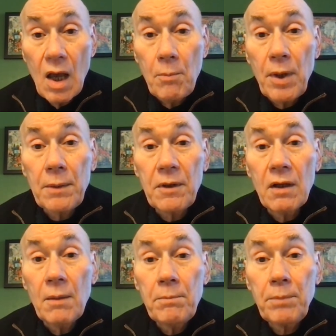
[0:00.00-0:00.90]
But
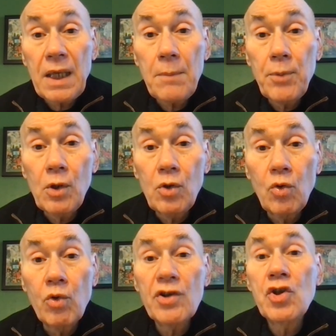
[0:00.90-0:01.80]
people
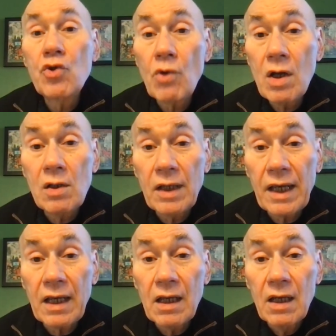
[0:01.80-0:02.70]
who were
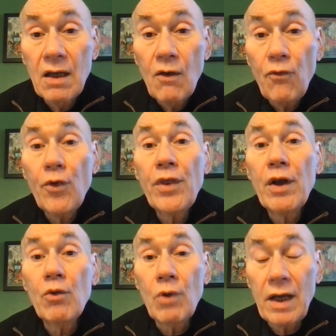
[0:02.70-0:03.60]
struggling for
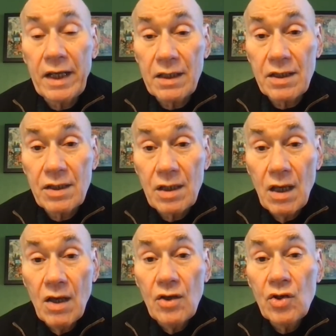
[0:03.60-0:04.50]
their rights,
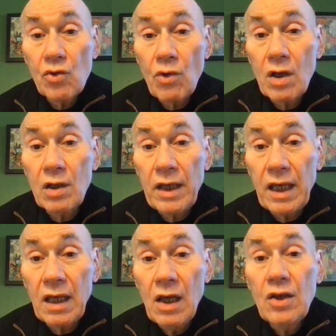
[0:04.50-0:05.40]

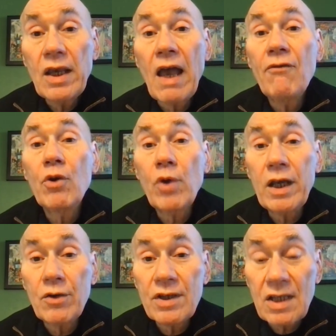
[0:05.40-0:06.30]
struggling to have a
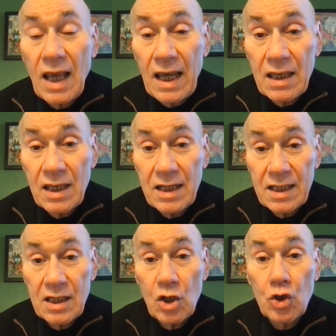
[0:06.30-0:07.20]
greater say in the
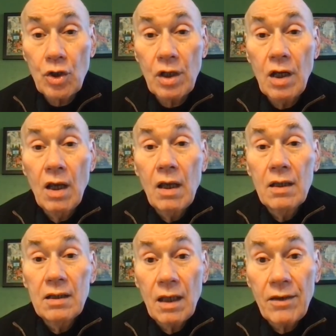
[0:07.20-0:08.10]
decisions
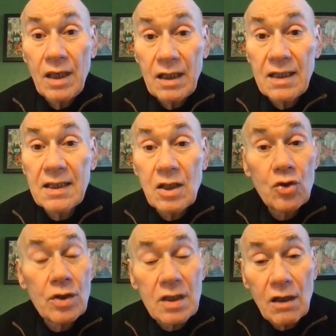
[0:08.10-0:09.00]

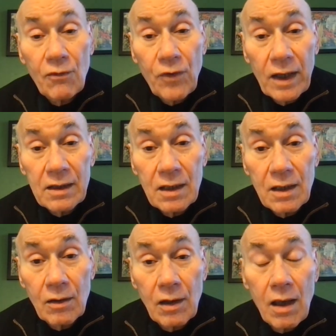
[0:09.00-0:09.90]
that affected
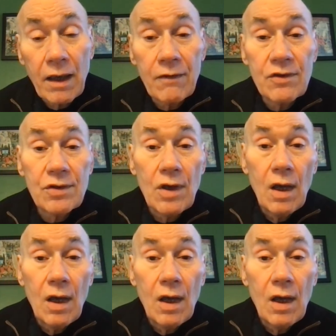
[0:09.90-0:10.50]
their lives,